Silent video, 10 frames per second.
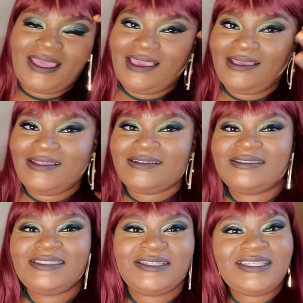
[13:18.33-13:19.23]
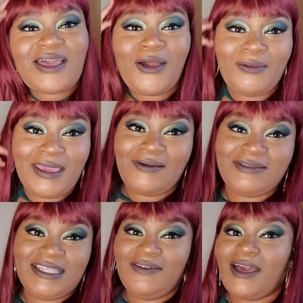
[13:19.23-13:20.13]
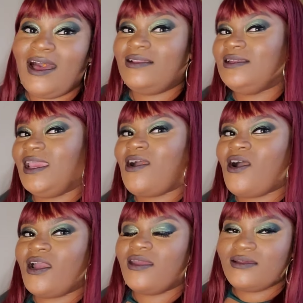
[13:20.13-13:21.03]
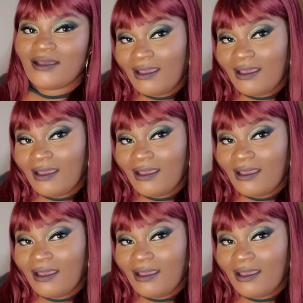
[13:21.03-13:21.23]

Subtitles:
and she told me I was giving Holiday Heart.